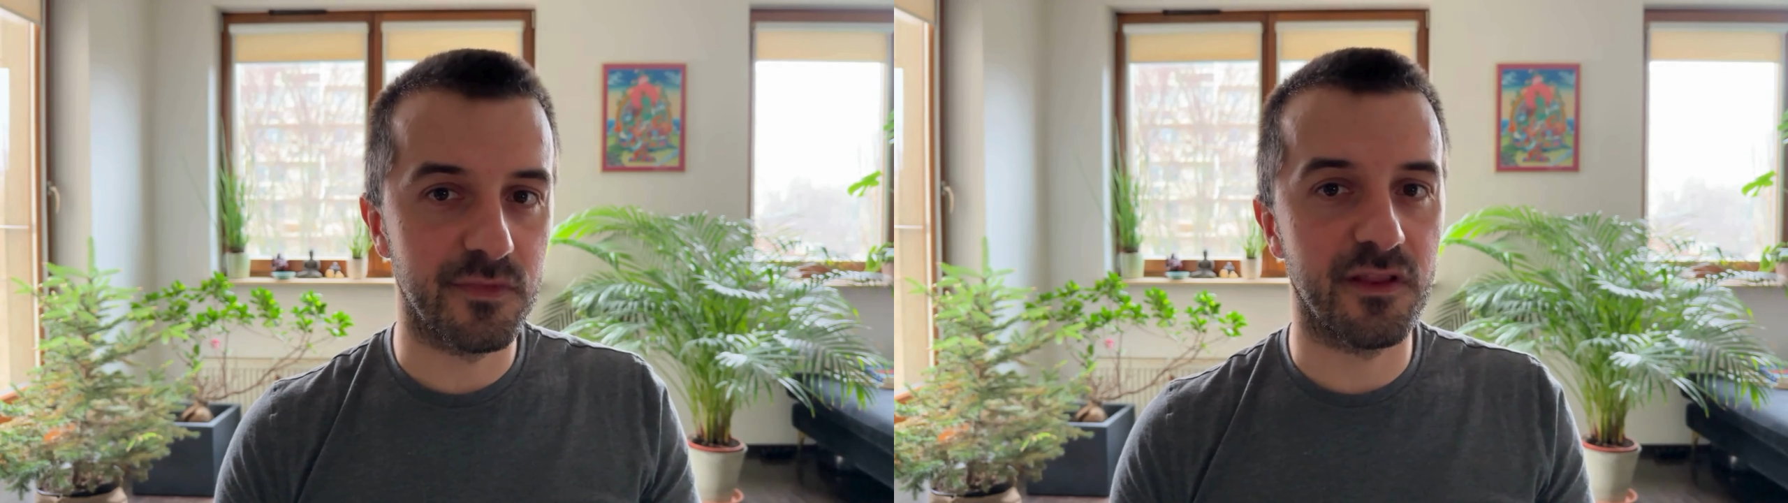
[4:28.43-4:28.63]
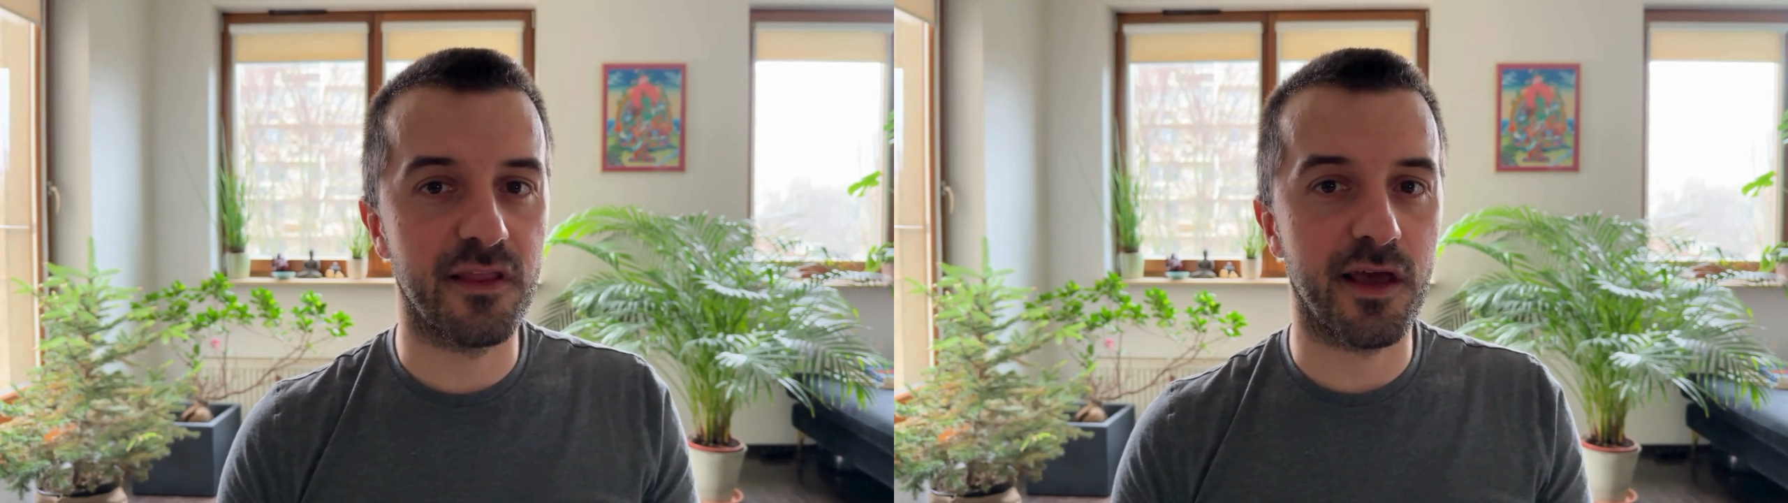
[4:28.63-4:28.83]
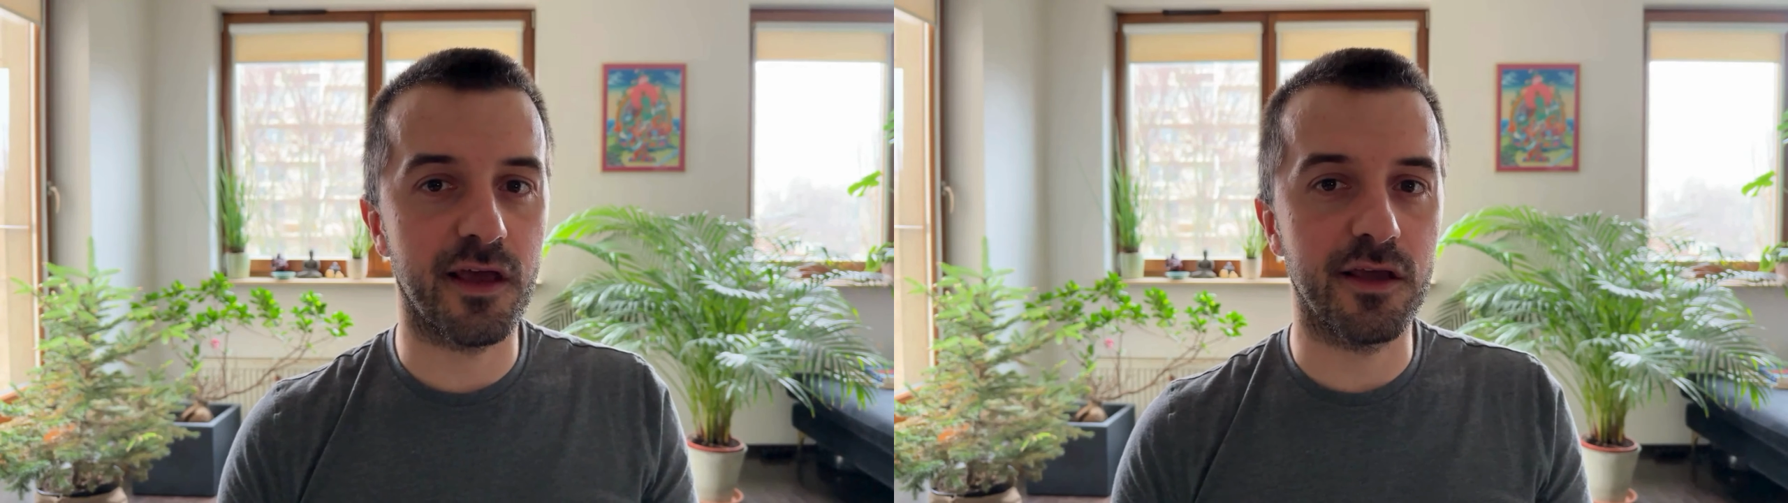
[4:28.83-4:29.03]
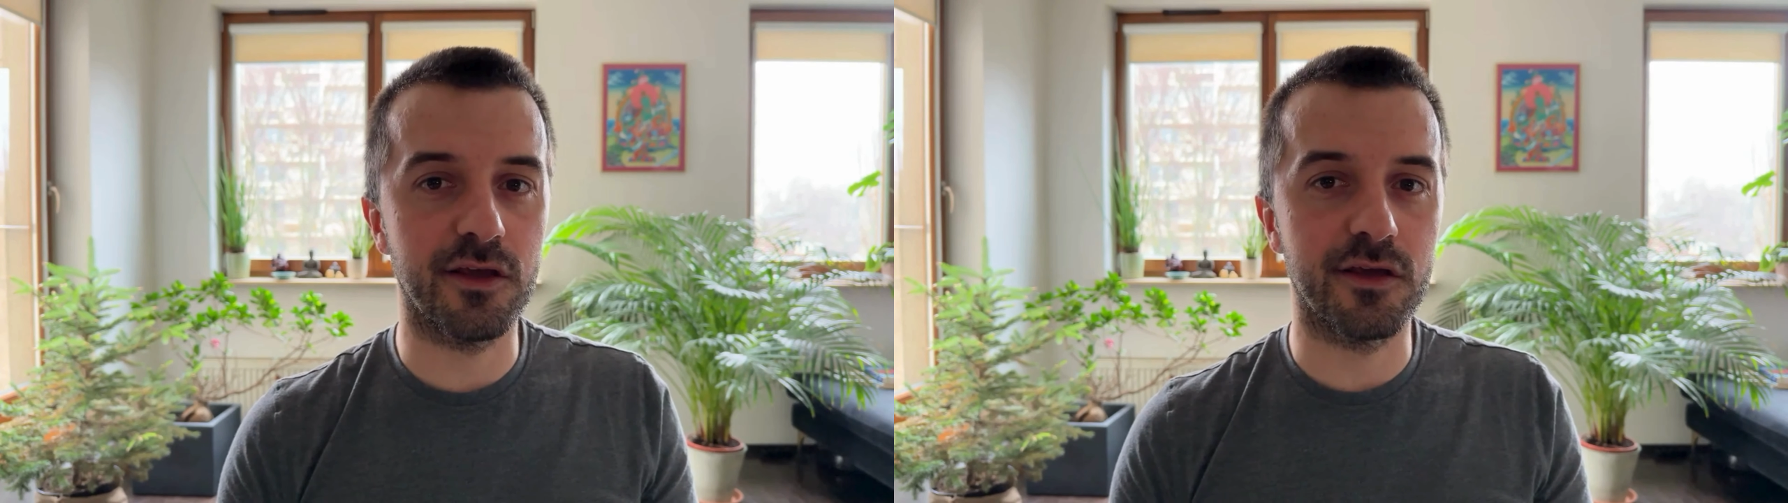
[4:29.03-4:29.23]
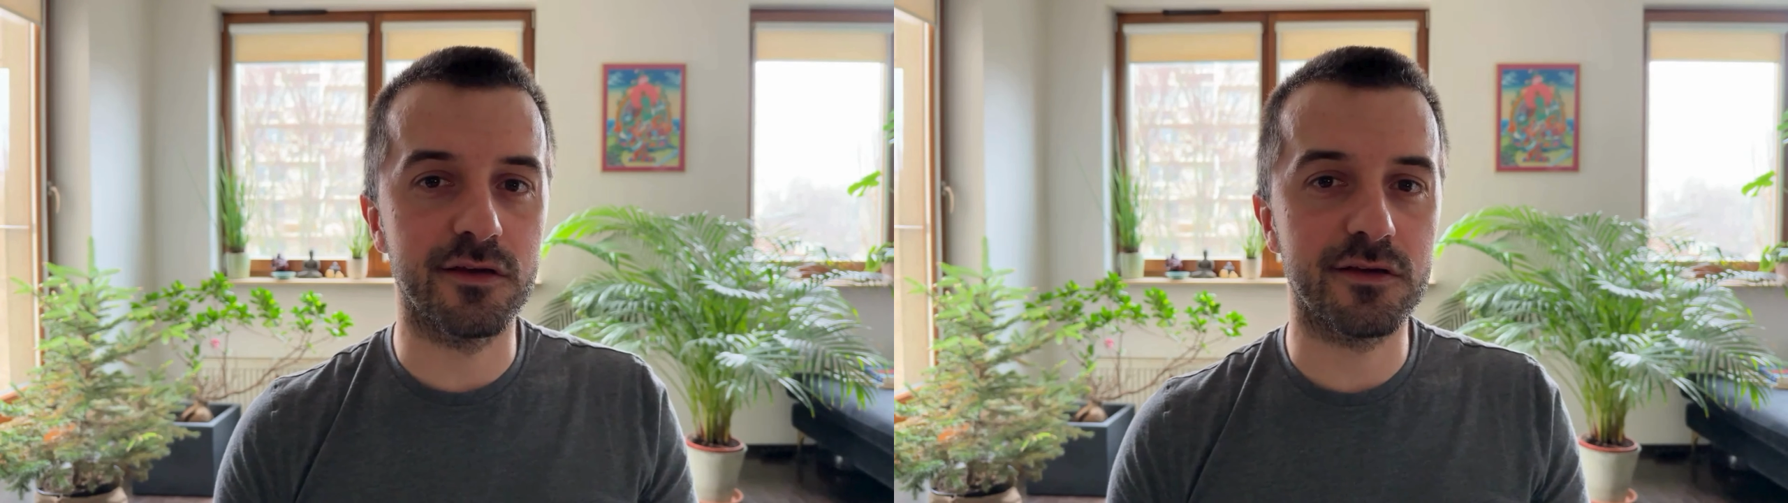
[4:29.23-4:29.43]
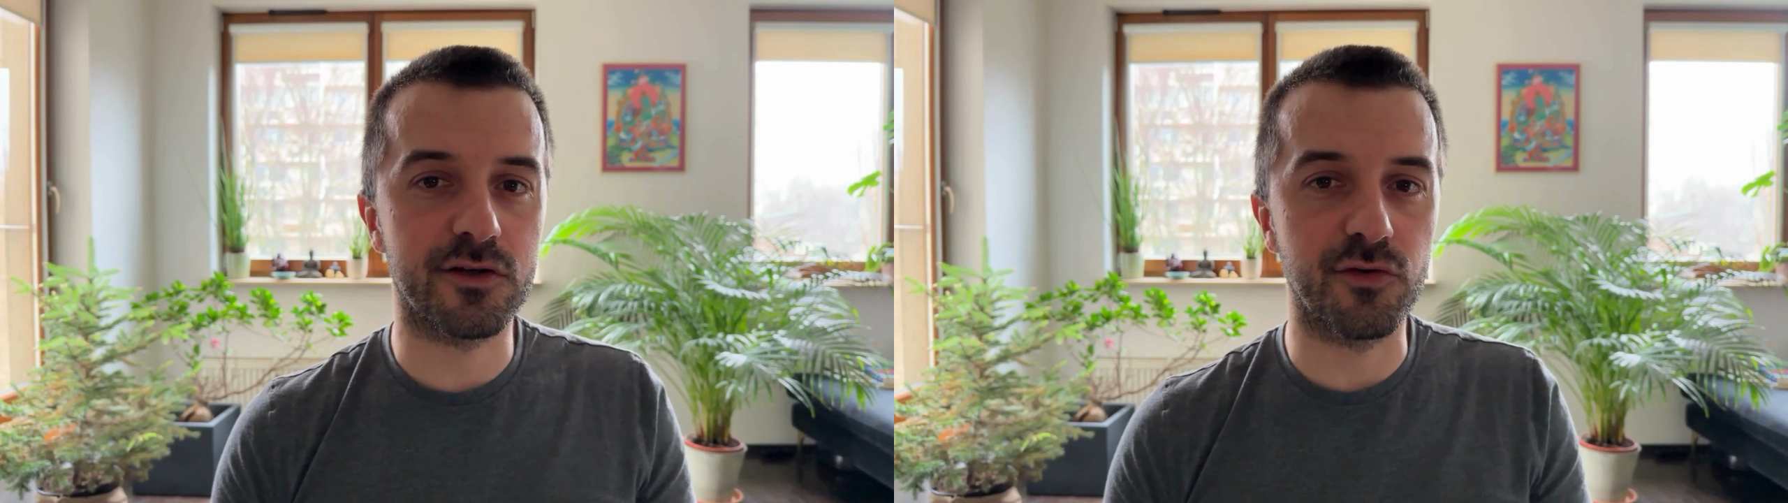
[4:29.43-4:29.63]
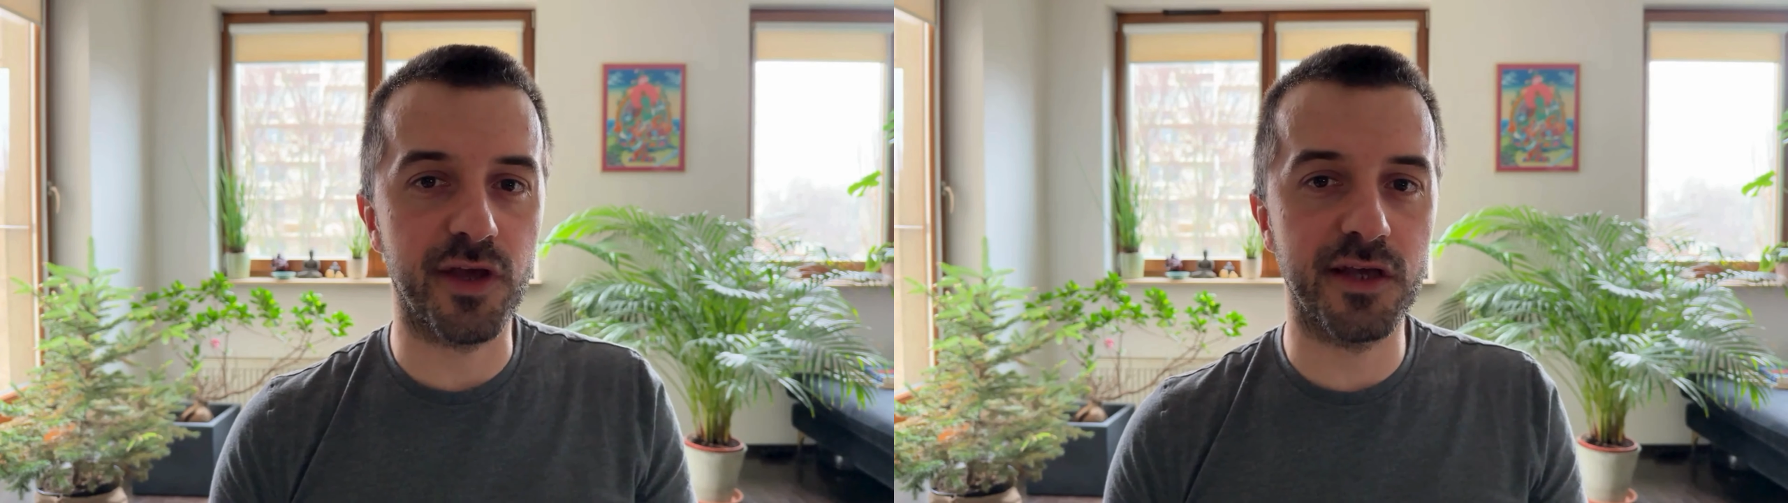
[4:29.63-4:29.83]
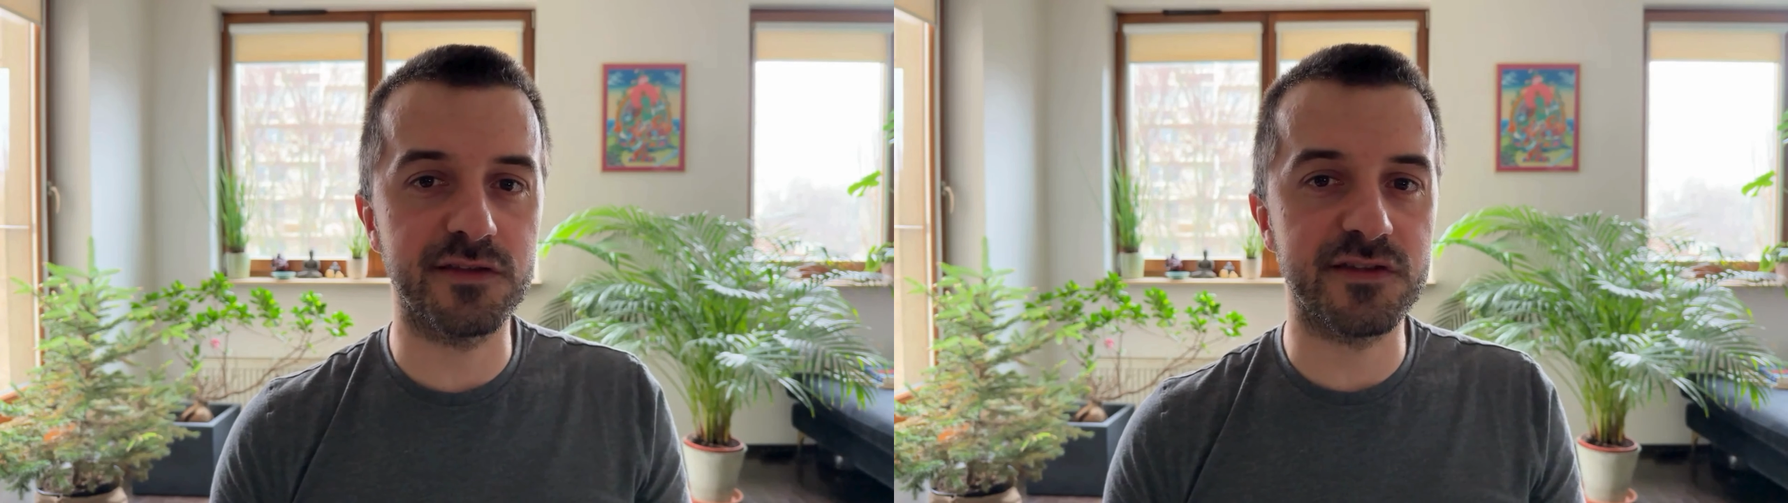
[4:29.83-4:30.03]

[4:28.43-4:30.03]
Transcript: They create